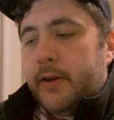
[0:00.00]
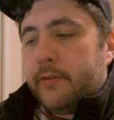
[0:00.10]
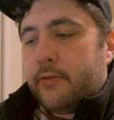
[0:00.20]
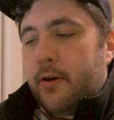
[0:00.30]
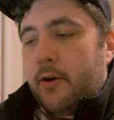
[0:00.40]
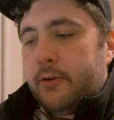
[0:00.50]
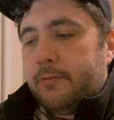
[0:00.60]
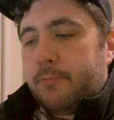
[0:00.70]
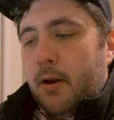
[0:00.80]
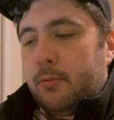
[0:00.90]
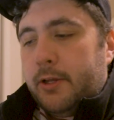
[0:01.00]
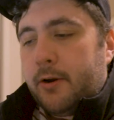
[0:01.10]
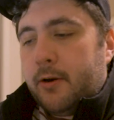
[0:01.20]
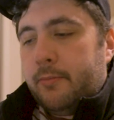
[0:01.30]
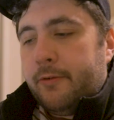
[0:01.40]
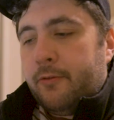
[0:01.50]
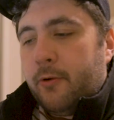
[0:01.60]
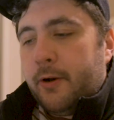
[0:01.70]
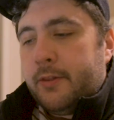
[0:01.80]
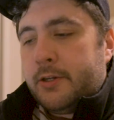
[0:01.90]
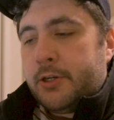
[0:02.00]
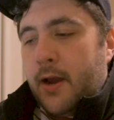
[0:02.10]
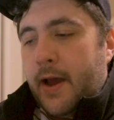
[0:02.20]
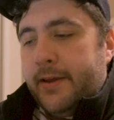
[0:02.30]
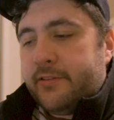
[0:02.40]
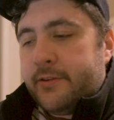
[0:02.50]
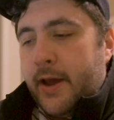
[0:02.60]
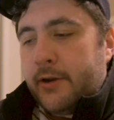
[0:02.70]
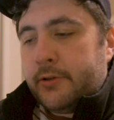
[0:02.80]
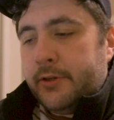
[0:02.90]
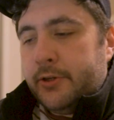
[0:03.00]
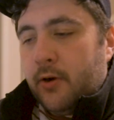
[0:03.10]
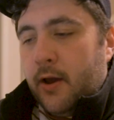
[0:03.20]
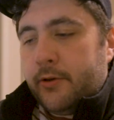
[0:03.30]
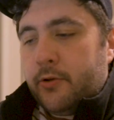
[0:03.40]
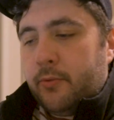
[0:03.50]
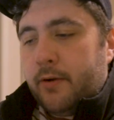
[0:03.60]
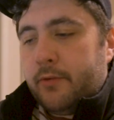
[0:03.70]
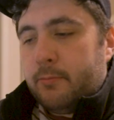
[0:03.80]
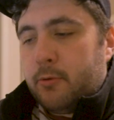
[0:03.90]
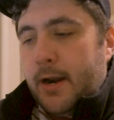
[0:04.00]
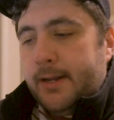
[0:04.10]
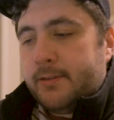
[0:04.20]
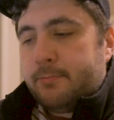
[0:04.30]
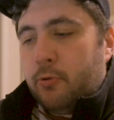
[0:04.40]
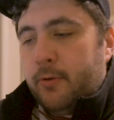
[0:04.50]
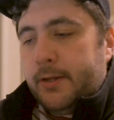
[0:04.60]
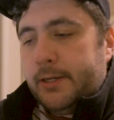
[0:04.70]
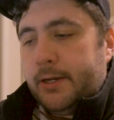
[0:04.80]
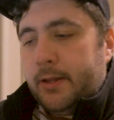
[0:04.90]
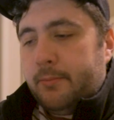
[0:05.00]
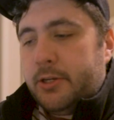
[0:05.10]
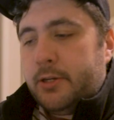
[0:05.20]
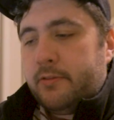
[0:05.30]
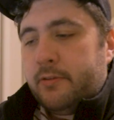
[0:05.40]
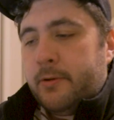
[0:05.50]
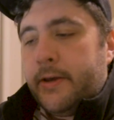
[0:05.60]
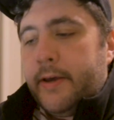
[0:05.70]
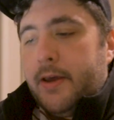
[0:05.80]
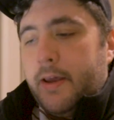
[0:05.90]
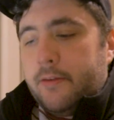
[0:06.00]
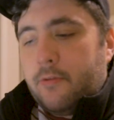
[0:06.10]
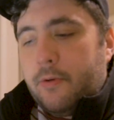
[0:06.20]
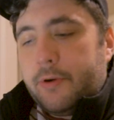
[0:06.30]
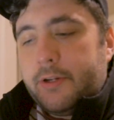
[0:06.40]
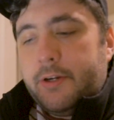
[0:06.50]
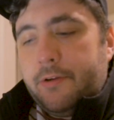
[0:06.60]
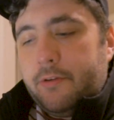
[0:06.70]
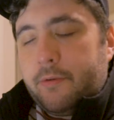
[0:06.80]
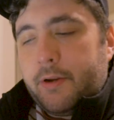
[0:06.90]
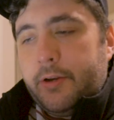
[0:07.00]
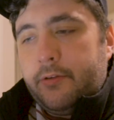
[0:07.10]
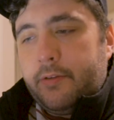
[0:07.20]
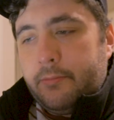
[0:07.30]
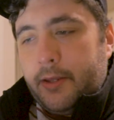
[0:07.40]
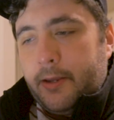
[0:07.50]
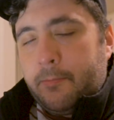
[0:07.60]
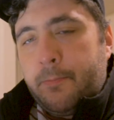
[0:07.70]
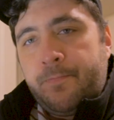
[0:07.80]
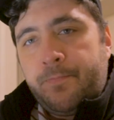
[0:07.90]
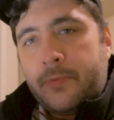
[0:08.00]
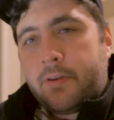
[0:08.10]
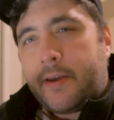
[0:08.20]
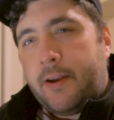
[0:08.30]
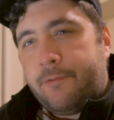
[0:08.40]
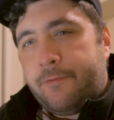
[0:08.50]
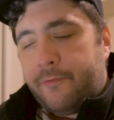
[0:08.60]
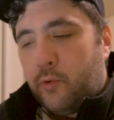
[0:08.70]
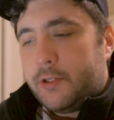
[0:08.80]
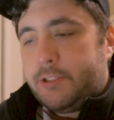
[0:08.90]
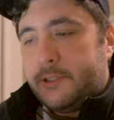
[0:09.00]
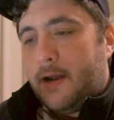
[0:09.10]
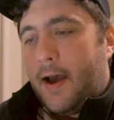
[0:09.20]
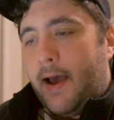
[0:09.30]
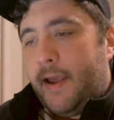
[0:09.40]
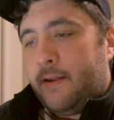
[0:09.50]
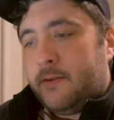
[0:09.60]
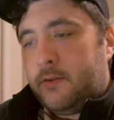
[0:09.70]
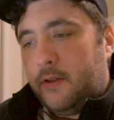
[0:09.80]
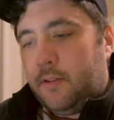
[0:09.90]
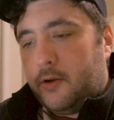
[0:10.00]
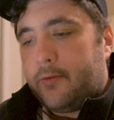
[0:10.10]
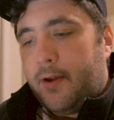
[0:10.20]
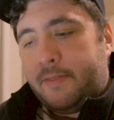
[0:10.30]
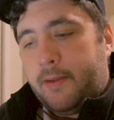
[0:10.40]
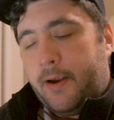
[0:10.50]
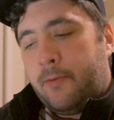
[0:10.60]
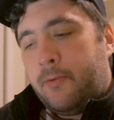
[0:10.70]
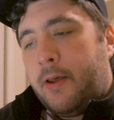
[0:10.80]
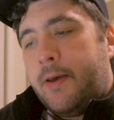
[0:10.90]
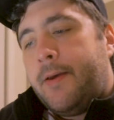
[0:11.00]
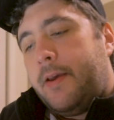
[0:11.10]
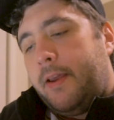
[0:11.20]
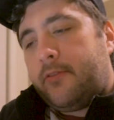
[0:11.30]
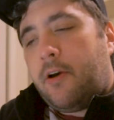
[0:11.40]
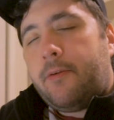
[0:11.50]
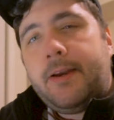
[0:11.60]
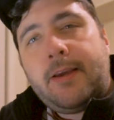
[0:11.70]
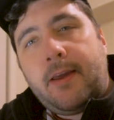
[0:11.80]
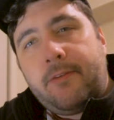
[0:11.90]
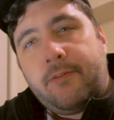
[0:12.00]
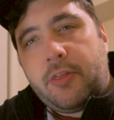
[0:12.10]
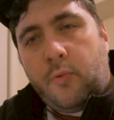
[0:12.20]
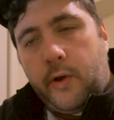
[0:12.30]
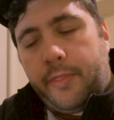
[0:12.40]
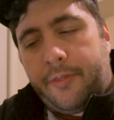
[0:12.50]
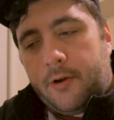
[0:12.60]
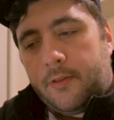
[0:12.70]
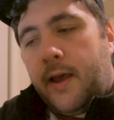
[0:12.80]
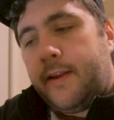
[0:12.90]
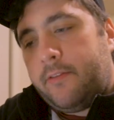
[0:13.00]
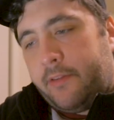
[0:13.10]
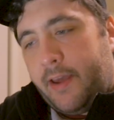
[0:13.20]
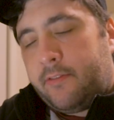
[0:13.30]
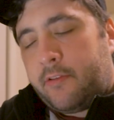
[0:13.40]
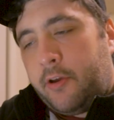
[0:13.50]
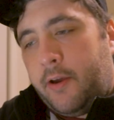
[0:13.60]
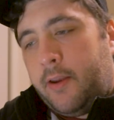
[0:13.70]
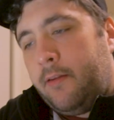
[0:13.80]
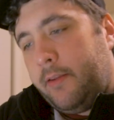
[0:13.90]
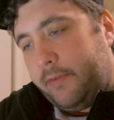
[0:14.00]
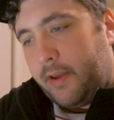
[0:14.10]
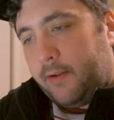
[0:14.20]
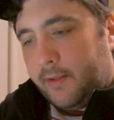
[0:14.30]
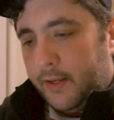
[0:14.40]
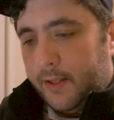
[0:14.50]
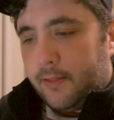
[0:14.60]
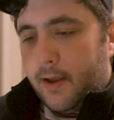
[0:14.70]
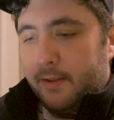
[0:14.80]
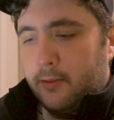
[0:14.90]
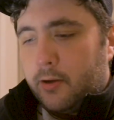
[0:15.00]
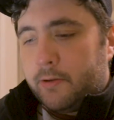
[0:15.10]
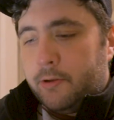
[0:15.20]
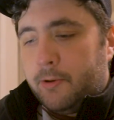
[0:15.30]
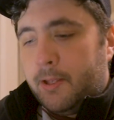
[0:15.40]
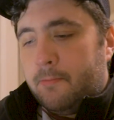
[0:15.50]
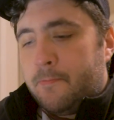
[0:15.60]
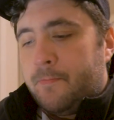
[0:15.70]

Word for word: So you've probably heard before that your eye is naturally drawn to whatever the brightest point in an image is. And so what we're going to do is we're going to do something to kind of force your eye to look right there. It's already kind of on the one-third line, so that's good. It's got a leading line look to it.